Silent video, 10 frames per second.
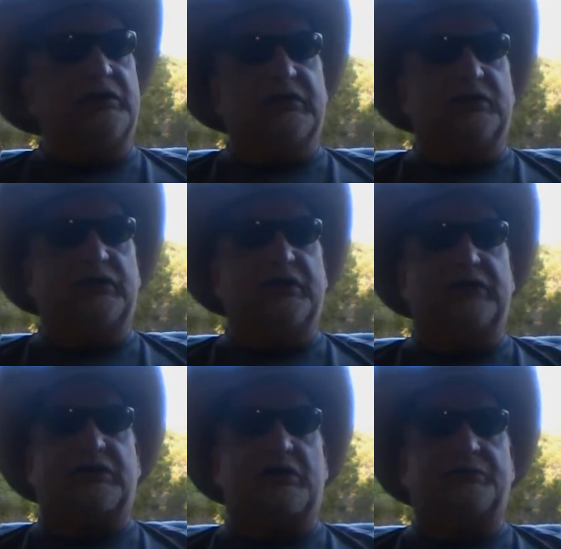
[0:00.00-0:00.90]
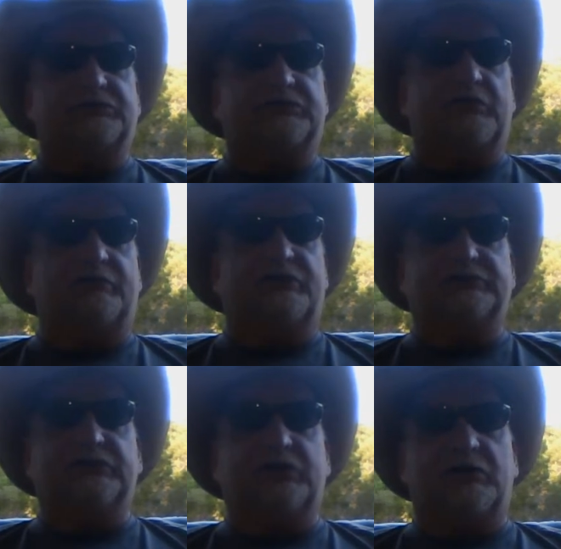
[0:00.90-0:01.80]
and that type of stuff
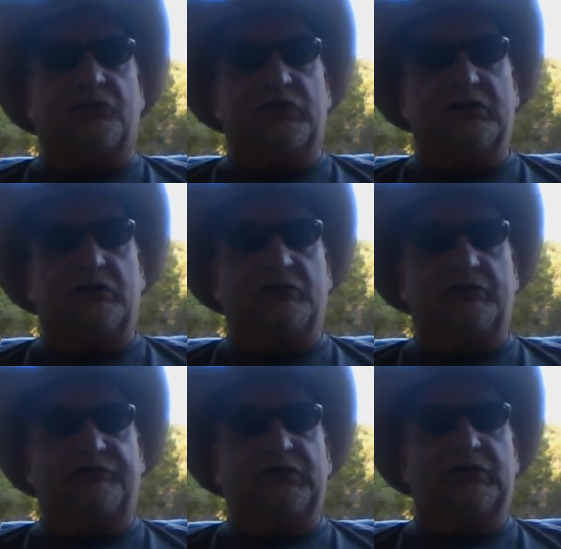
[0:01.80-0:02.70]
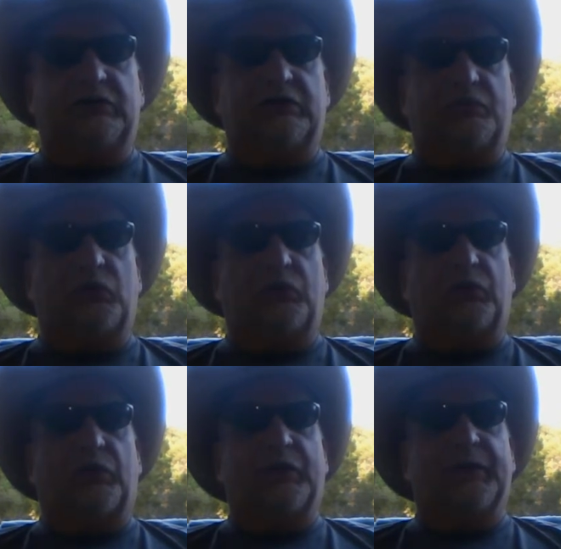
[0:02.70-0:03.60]
doesn't come around on your feed anymore.
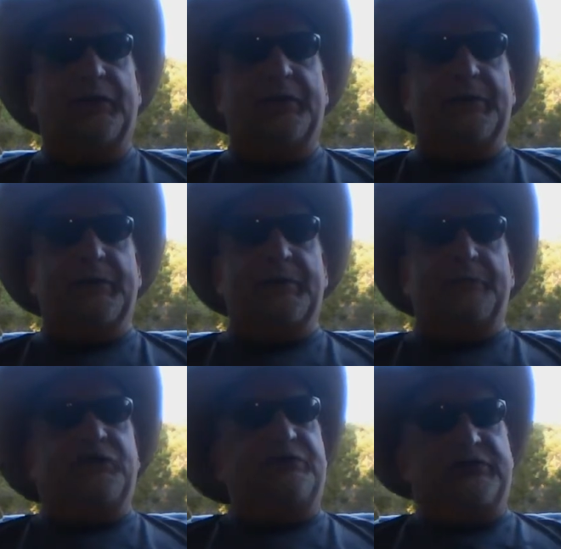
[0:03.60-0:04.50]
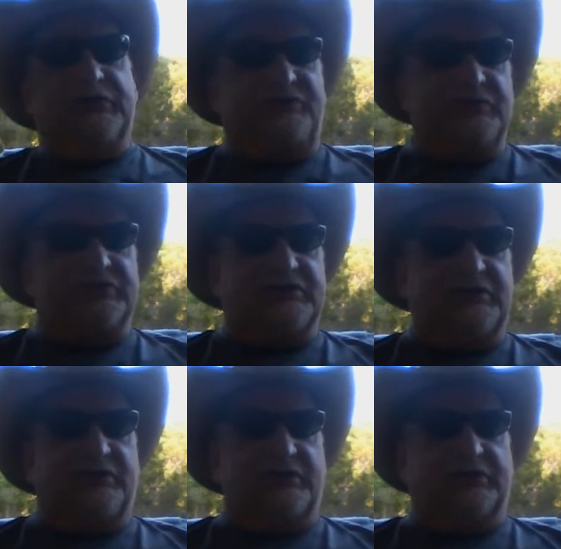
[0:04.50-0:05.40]
The difference here